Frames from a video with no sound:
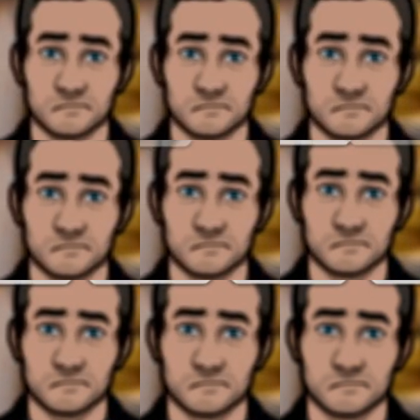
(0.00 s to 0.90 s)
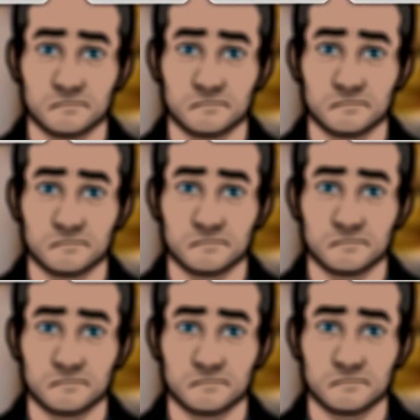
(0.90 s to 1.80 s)

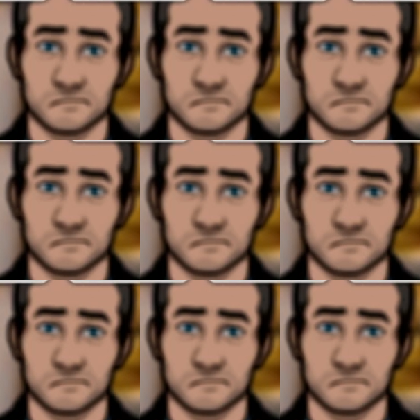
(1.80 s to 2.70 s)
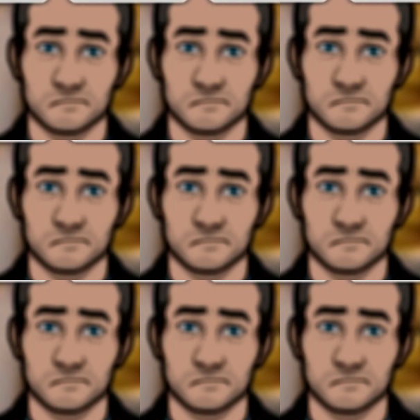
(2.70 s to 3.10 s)
The person shown says nothing.